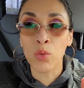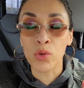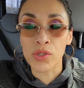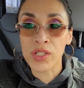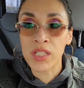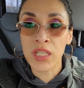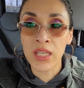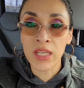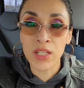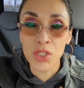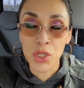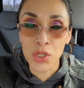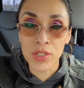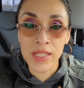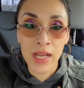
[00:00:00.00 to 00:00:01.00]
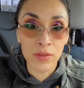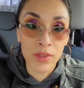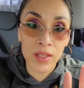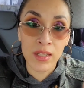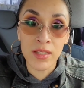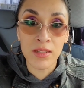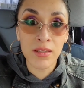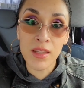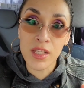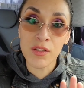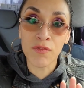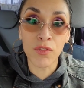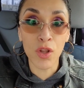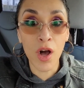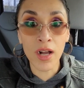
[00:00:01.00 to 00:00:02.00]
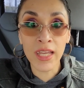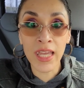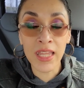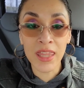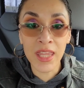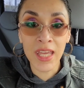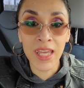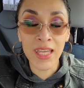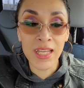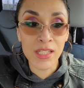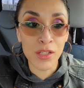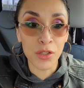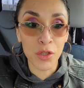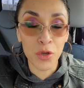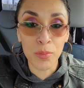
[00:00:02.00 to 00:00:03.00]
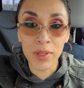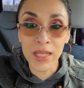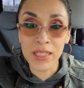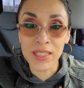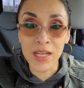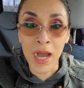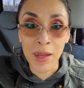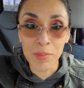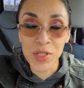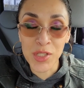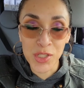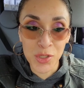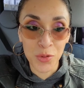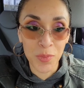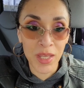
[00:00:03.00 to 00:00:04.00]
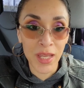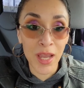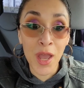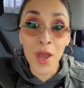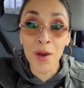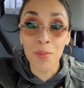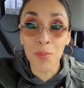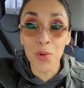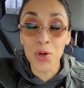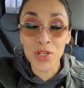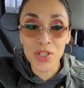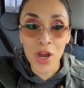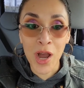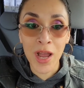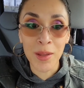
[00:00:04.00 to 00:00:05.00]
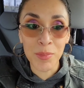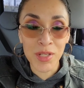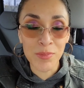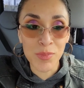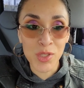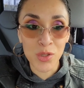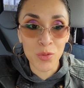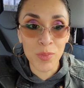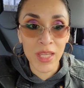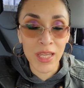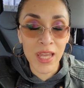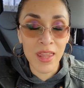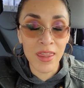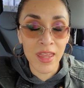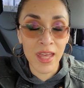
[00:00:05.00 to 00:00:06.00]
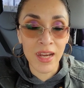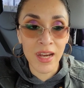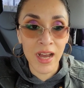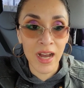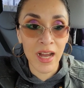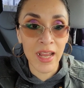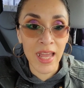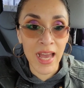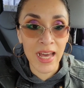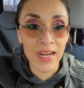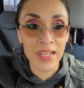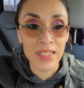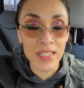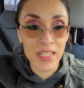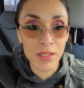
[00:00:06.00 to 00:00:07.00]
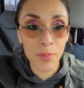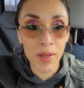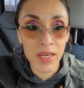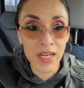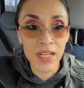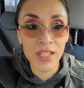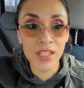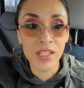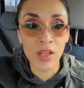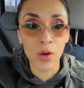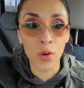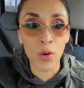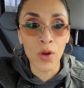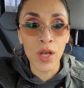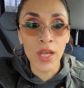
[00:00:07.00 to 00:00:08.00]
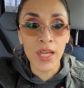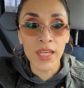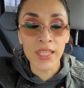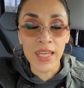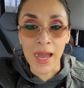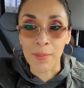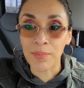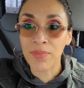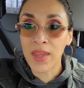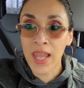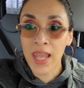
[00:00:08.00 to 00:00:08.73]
We'll see. Turns out that this vlogging thing is a little bit time consuming, more time consuming than I had anticipated. So yeah,